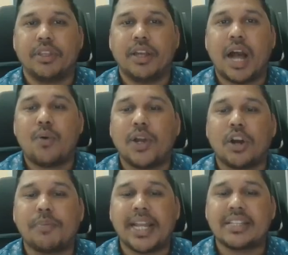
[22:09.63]
How I got
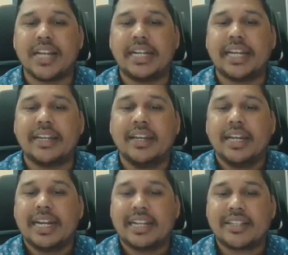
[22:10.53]
minus 19?
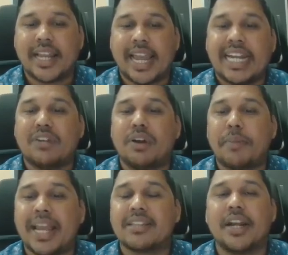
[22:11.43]
It is like 81
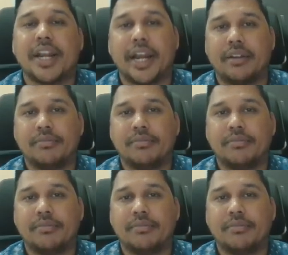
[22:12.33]
minus 100.